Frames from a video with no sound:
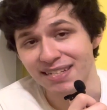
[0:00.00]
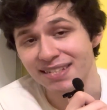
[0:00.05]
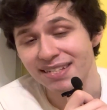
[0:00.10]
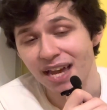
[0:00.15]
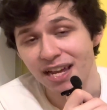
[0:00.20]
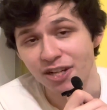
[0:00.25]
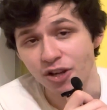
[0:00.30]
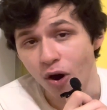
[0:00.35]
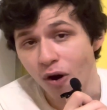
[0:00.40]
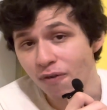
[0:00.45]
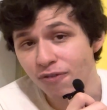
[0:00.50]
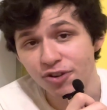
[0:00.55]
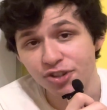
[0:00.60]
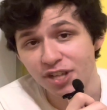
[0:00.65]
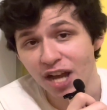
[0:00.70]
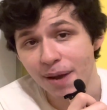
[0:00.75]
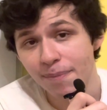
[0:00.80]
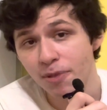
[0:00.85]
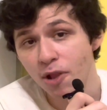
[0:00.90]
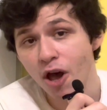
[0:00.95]
An
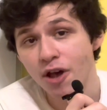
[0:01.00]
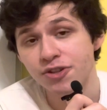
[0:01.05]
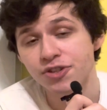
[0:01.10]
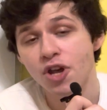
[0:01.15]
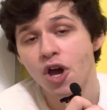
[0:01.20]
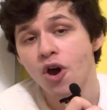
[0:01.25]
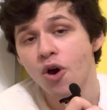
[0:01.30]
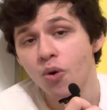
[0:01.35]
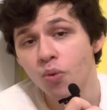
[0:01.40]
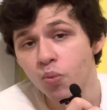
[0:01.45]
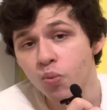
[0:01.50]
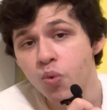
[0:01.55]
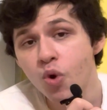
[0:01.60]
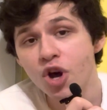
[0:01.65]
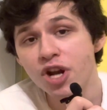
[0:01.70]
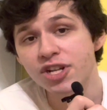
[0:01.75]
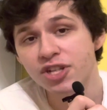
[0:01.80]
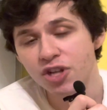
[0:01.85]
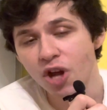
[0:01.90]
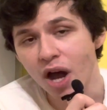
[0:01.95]
overtime loss
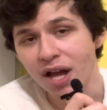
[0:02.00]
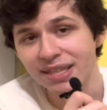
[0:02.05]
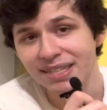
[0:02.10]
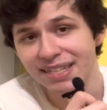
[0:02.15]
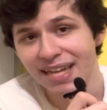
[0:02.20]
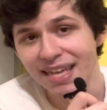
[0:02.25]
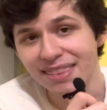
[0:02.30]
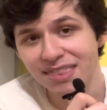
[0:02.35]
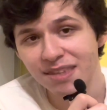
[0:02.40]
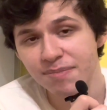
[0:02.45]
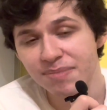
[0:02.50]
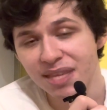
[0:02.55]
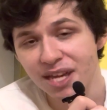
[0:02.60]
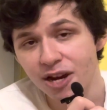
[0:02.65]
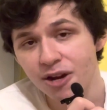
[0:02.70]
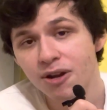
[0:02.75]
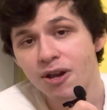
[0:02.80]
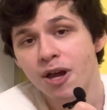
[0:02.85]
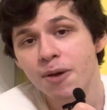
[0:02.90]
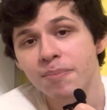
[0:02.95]
would not get them
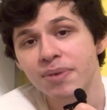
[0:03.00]
there